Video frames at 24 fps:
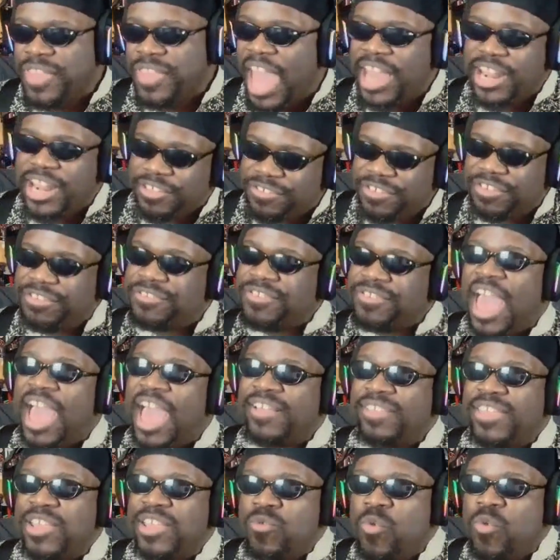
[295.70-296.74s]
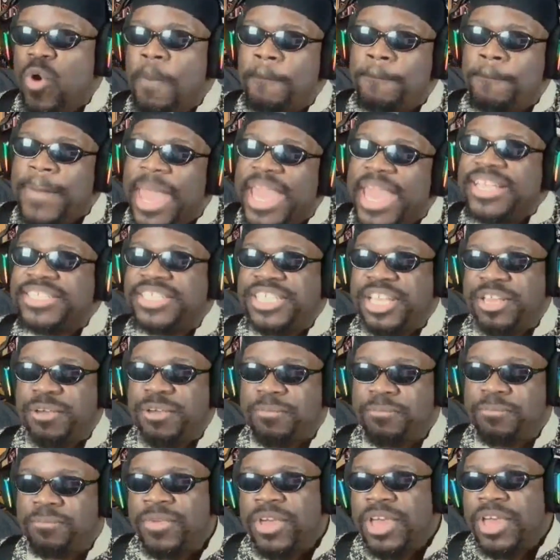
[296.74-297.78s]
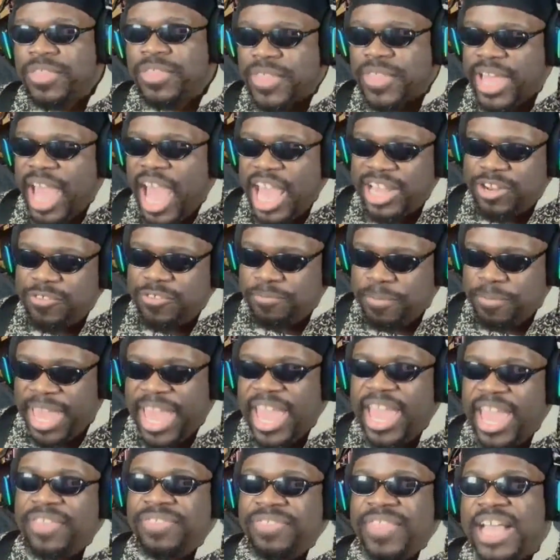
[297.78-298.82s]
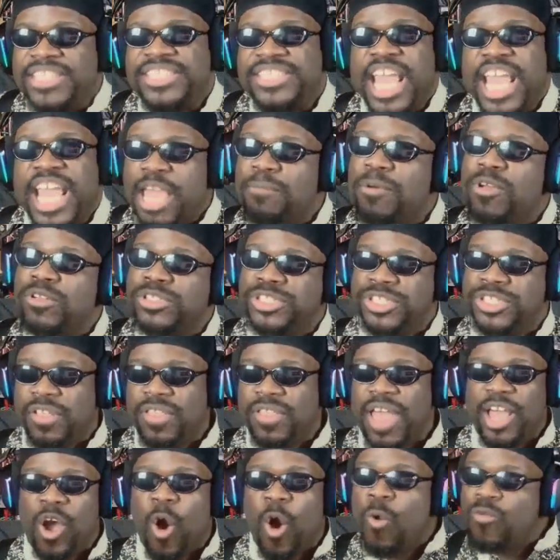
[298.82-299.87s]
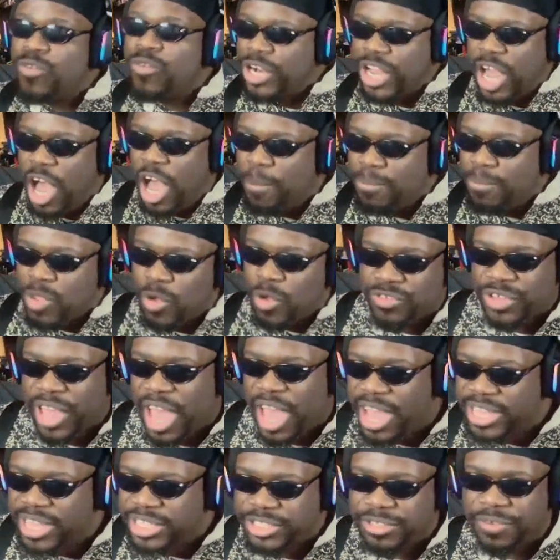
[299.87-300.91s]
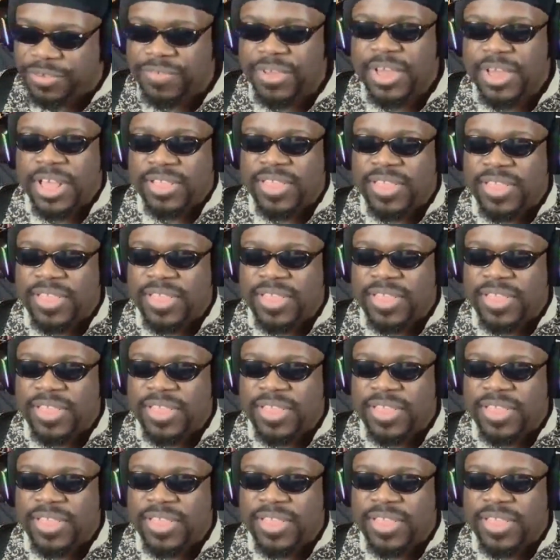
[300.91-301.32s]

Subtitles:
that is exactly what makes him the kind of man that's able to like overcome those kinds of